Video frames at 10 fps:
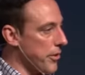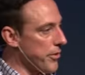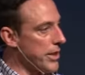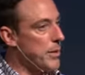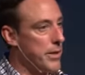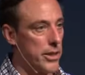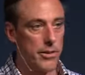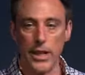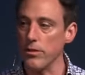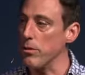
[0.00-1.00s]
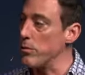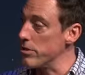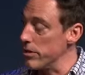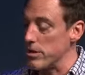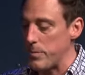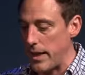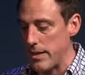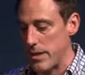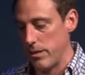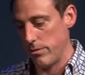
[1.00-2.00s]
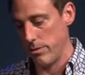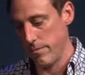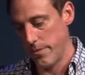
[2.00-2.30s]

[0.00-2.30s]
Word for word: theme here, right? So we're just passing through.